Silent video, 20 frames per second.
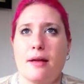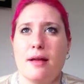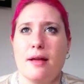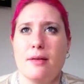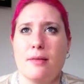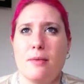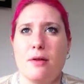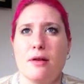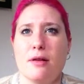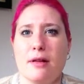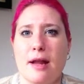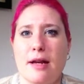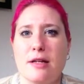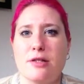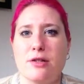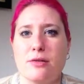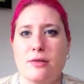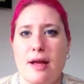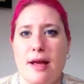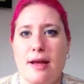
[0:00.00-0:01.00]
It took like
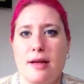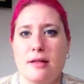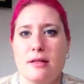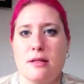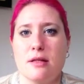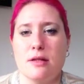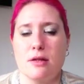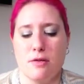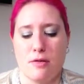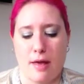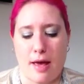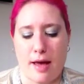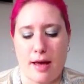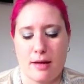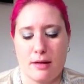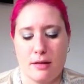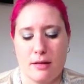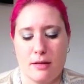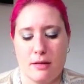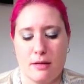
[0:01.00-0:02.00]
2 days to do
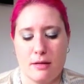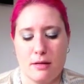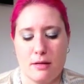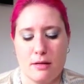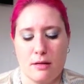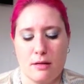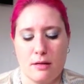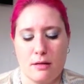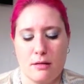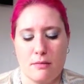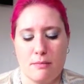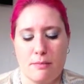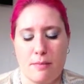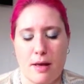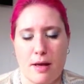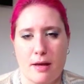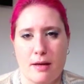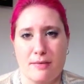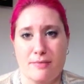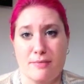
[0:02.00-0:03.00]
that,
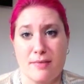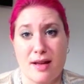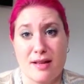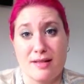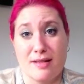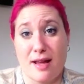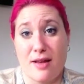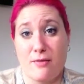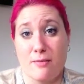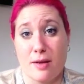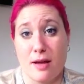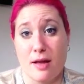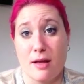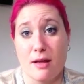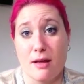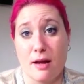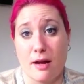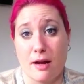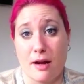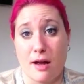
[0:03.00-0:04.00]
but it saved me
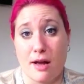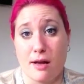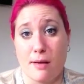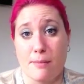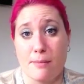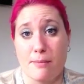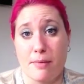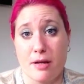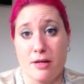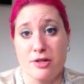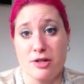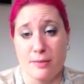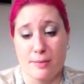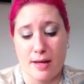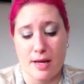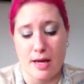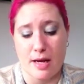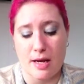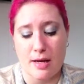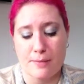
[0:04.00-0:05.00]
like a bunch of
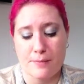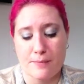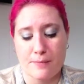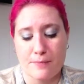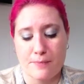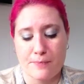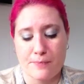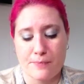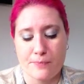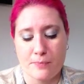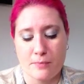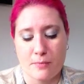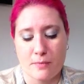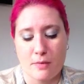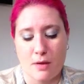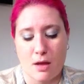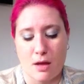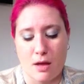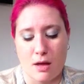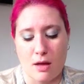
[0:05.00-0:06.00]
money.
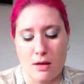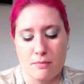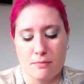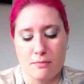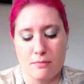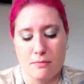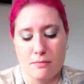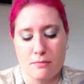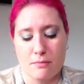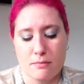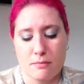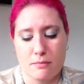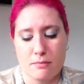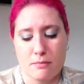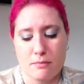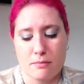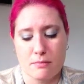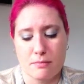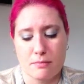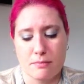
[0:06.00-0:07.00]

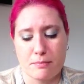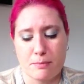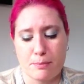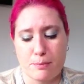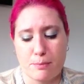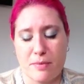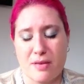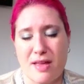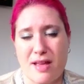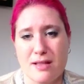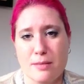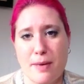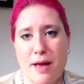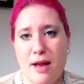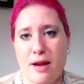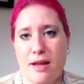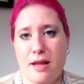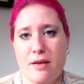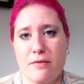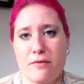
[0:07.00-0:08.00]
But that's
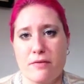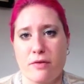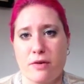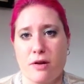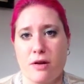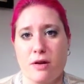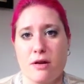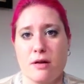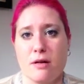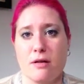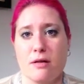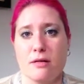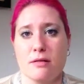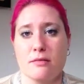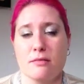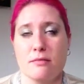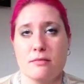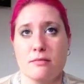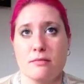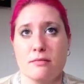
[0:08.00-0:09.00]
about it for
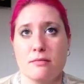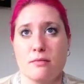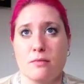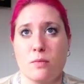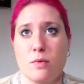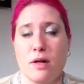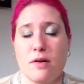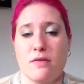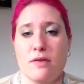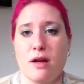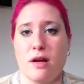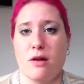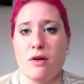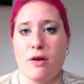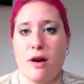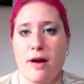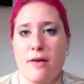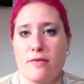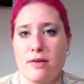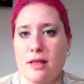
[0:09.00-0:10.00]
what I've done
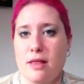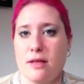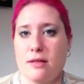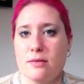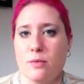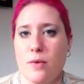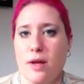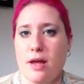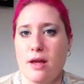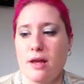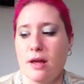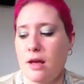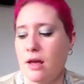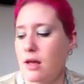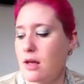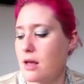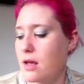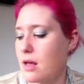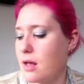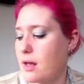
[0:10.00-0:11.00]
crafty this week.
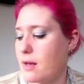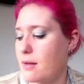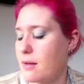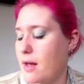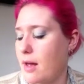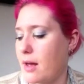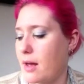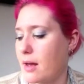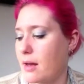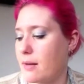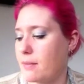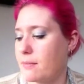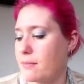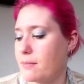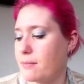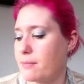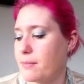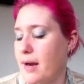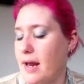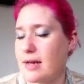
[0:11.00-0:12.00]

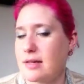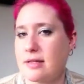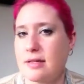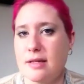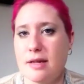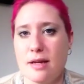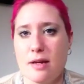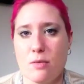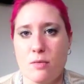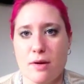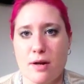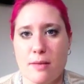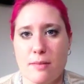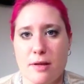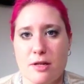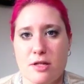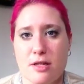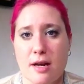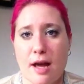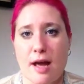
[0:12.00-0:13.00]
But I did want to
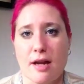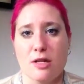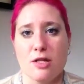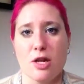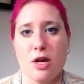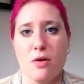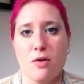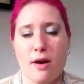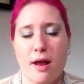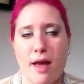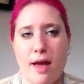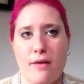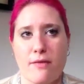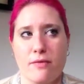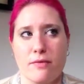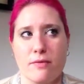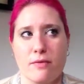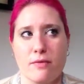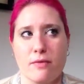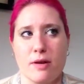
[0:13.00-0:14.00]
mention I don't
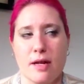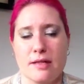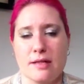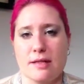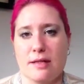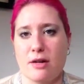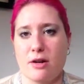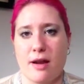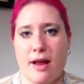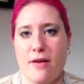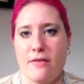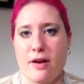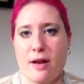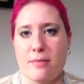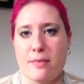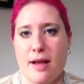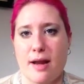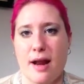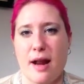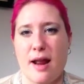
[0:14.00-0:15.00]
necessarily have an
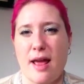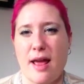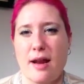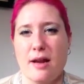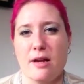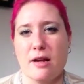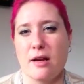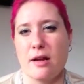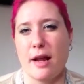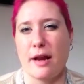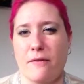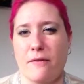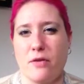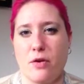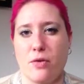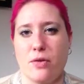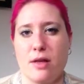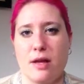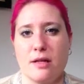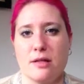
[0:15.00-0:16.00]
update. I had
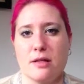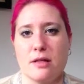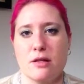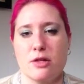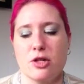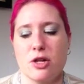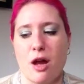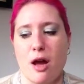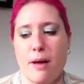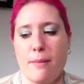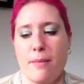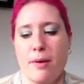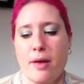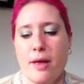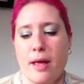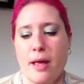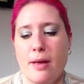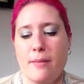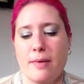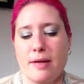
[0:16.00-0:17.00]
few things in the shop
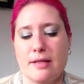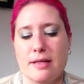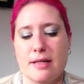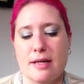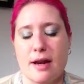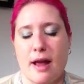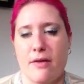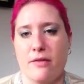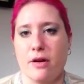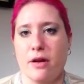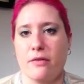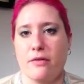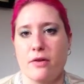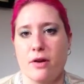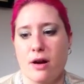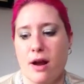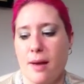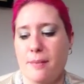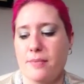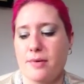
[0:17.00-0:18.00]
because I didn't have enough for
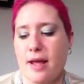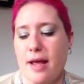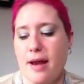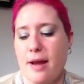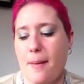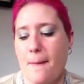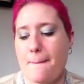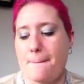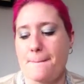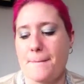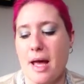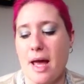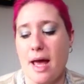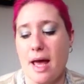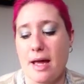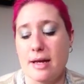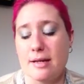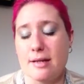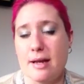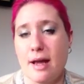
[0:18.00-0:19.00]
an update,
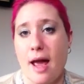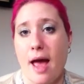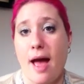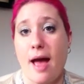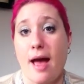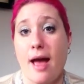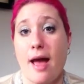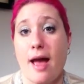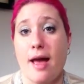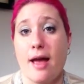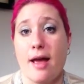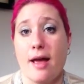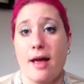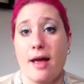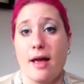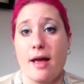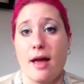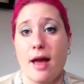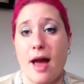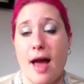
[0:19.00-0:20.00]
but
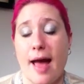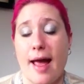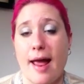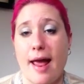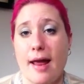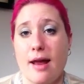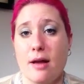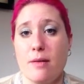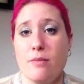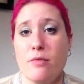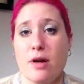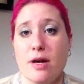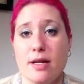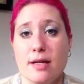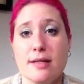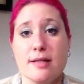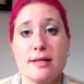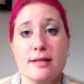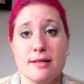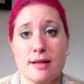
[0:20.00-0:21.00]
I am running
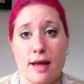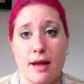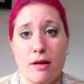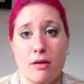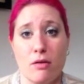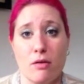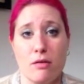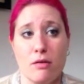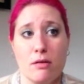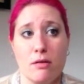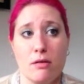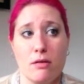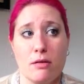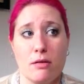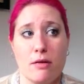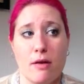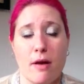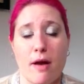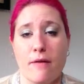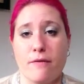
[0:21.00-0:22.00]
a sale,
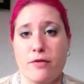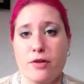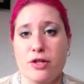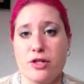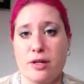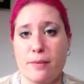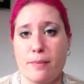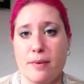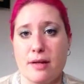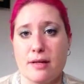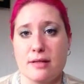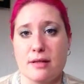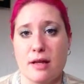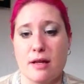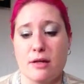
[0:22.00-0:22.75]
a free shipping